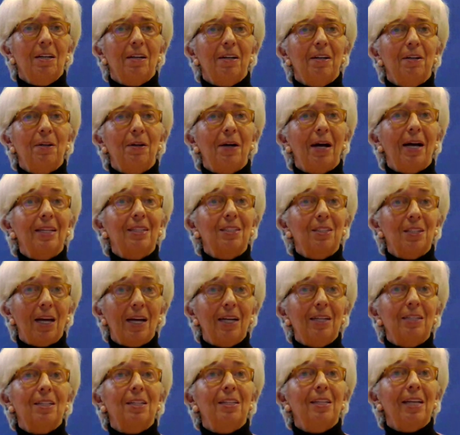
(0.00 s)

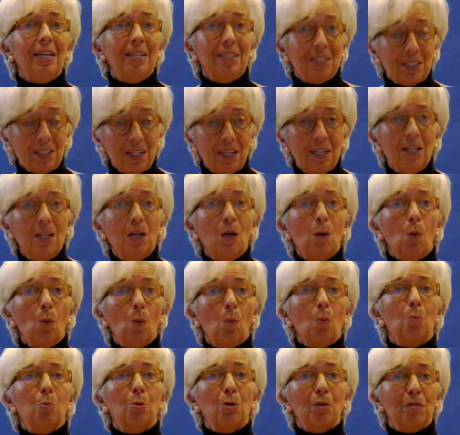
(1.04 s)
And then,
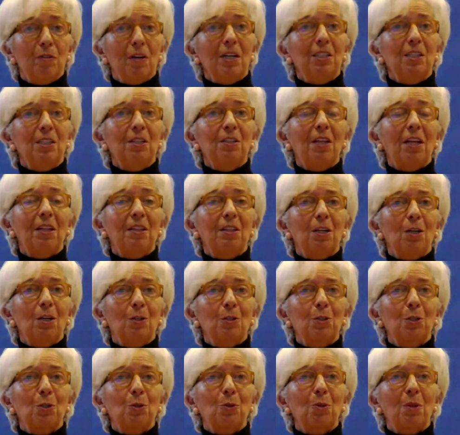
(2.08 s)
provided that the
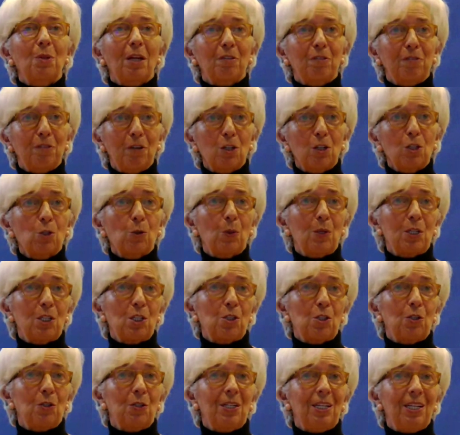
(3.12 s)
answer to that first
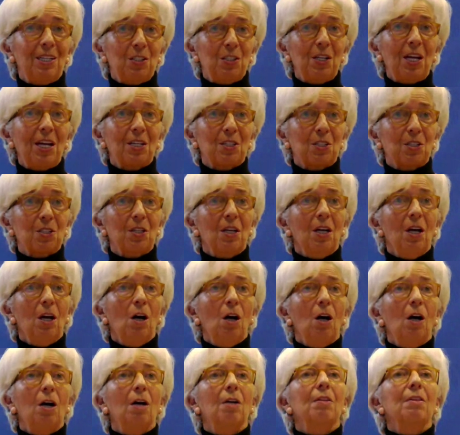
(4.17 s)
question is yes,